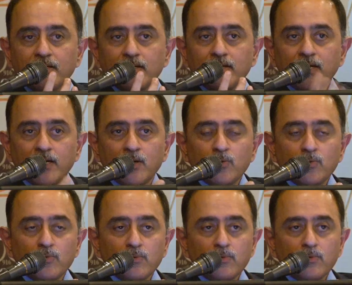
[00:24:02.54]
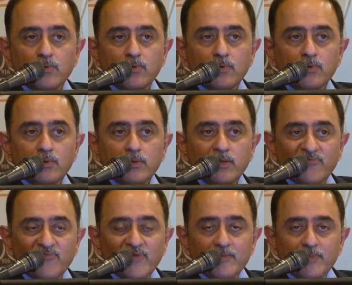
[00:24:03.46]
how
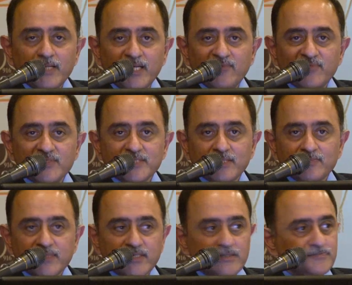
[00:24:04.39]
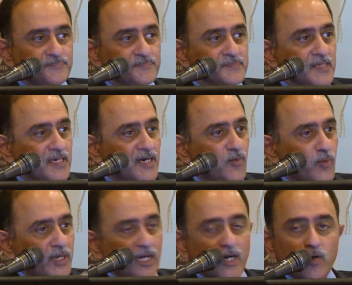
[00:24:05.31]
if we believe in something, and
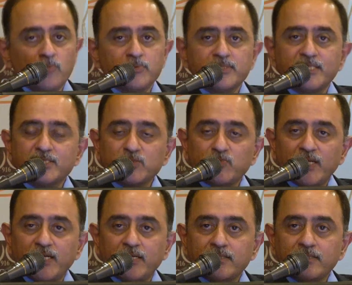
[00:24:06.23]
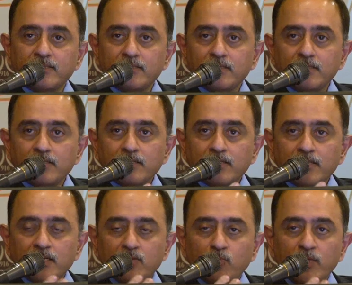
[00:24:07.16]
we are obsessed by it,
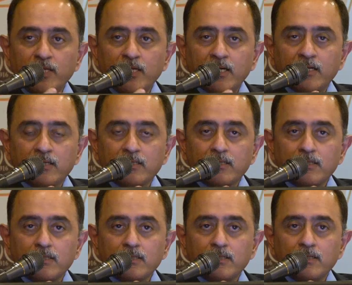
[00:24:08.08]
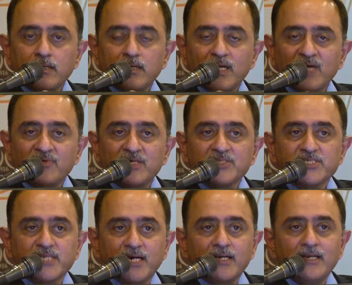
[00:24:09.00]
and we are having a
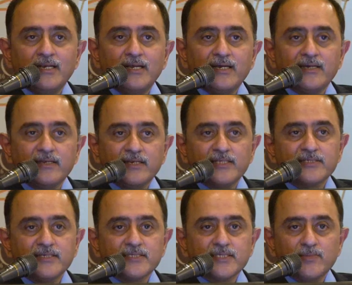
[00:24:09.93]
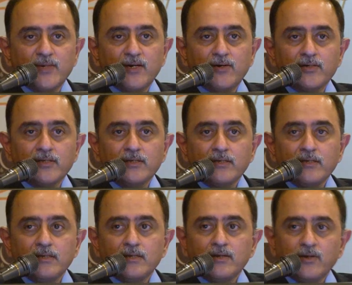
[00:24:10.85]
childlike innocence about
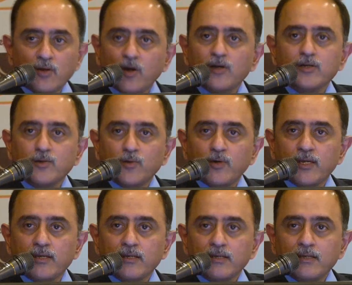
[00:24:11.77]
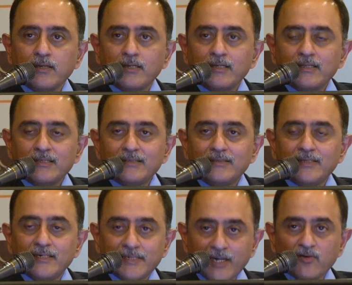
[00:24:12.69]
not knowing
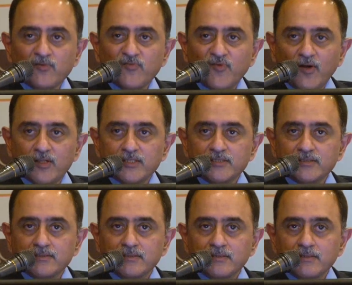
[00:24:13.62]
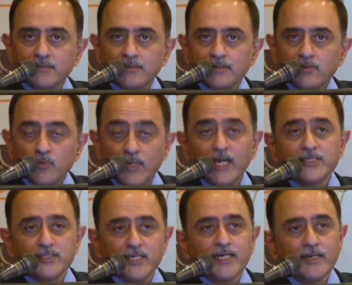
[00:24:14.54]
the downfalls, we
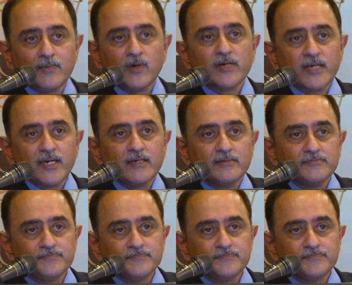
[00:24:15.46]
actually come out ahead.